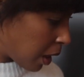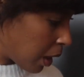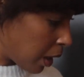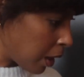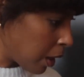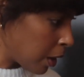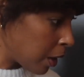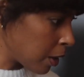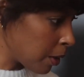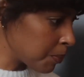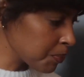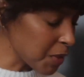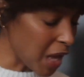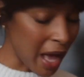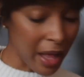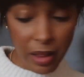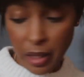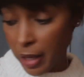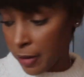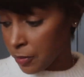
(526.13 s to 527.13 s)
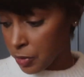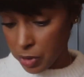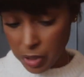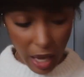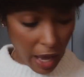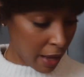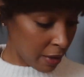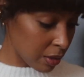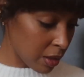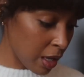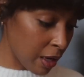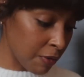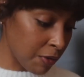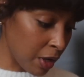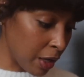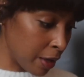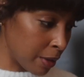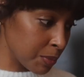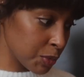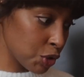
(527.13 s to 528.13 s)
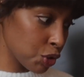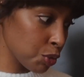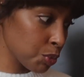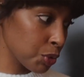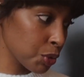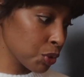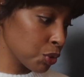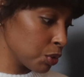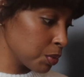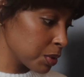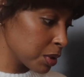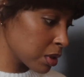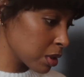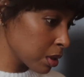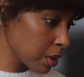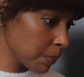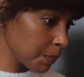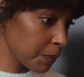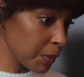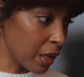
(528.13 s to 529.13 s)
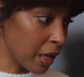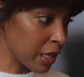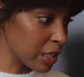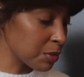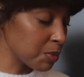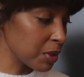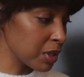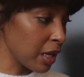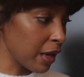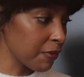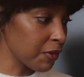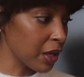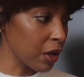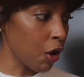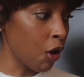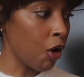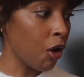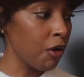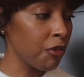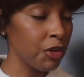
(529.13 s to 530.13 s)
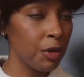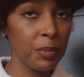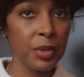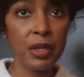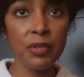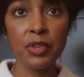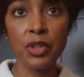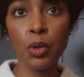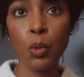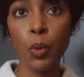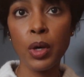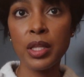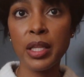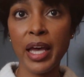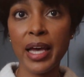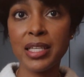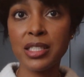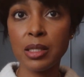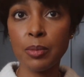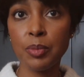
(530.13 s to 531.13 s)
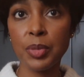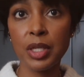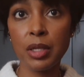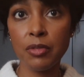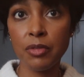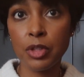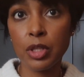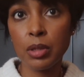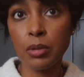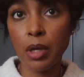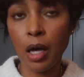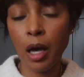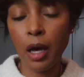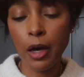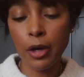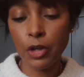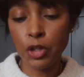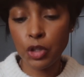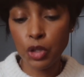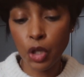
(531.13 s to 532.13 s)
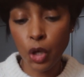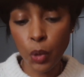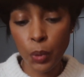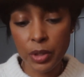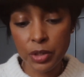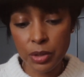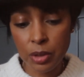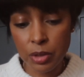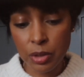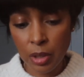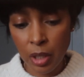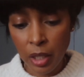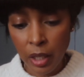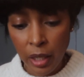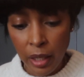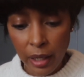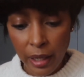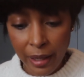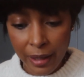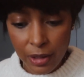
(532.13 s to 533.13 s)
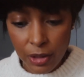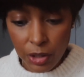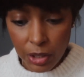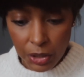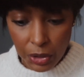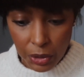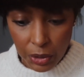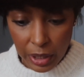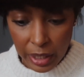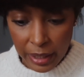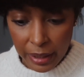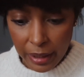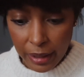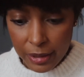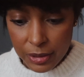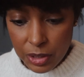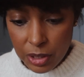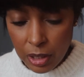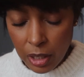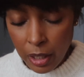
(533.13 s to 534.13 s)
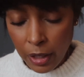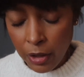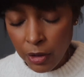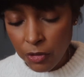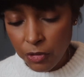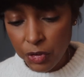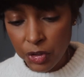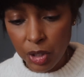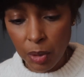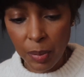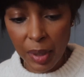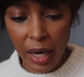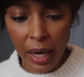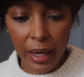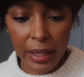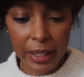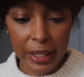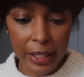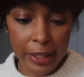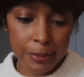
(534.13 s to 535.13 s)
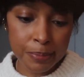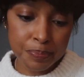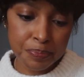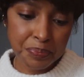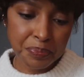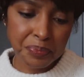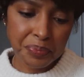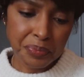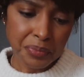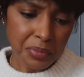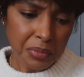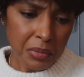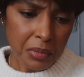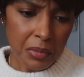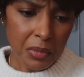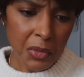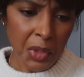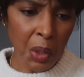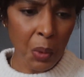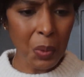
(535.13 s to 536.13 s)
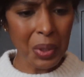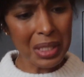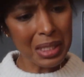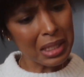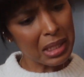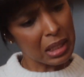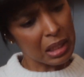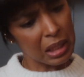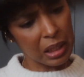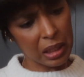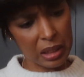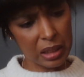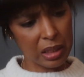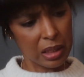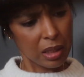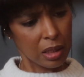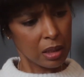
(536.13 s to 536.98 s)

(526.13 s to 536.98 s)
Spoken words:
I love Super Goop's SPF, like all of them, even the one that has a bit of glow and glitter in it for the body. What is this?